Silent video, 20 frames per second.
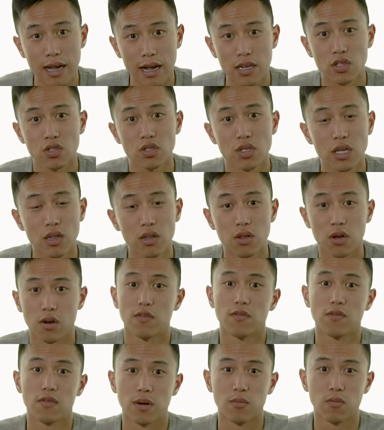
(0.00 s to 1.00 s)
actually
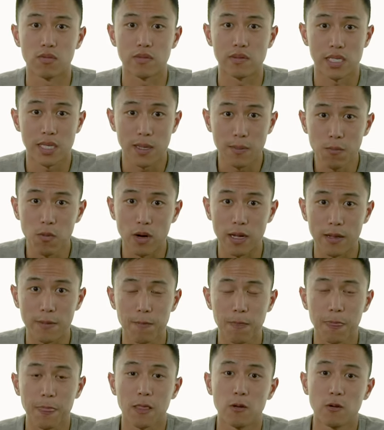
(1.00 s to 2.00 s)
learn from
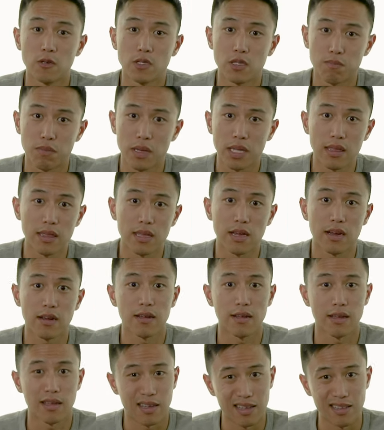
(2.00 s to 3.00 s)
someone who's been
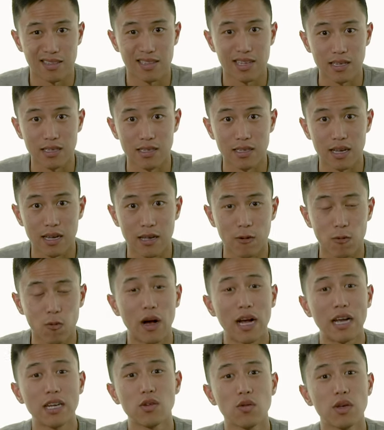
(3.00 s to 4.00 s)
there and done that.
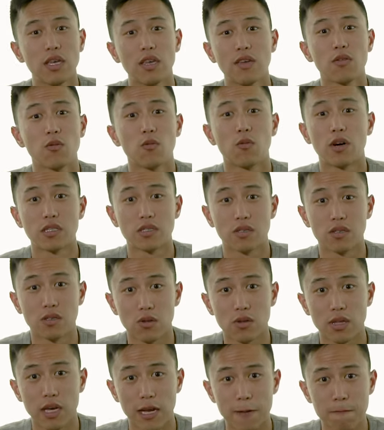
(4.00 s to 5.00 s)
Why do we even want to
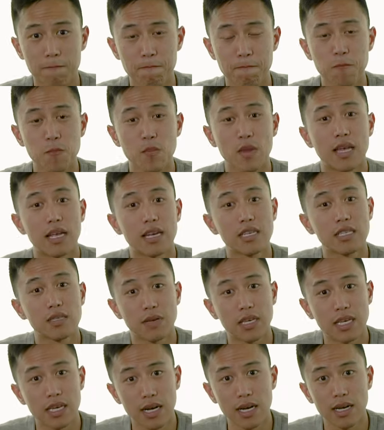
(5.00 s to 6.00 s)
do that? It is
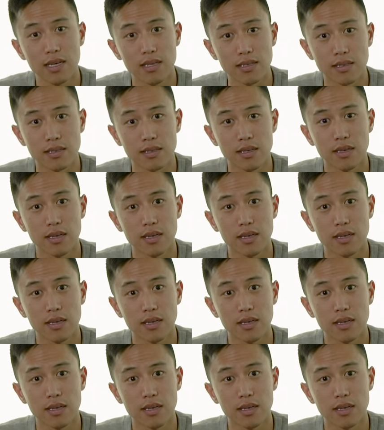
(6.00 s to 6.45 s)
because